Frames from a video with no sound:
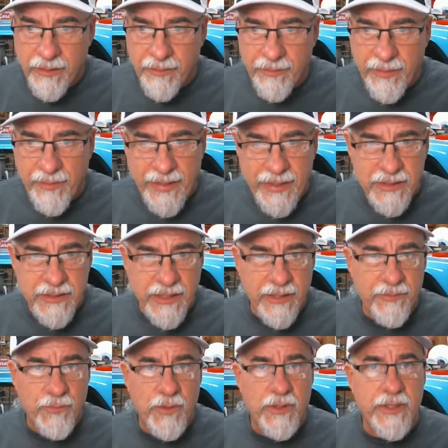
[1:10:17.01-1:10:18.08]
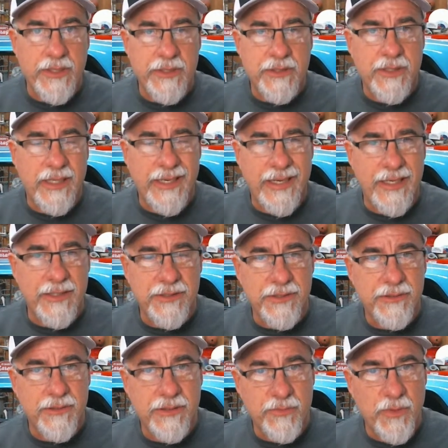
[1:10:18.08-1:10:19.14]
my mind is saying Willys, I
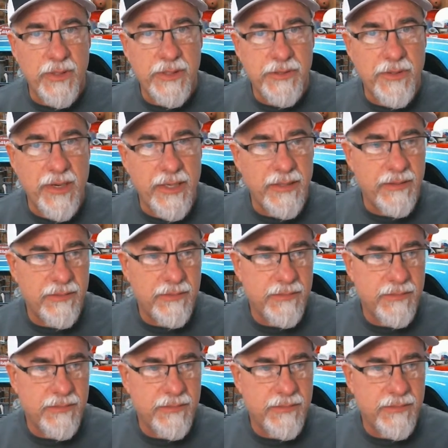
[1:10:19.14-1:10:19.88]
guess. Is Willys right?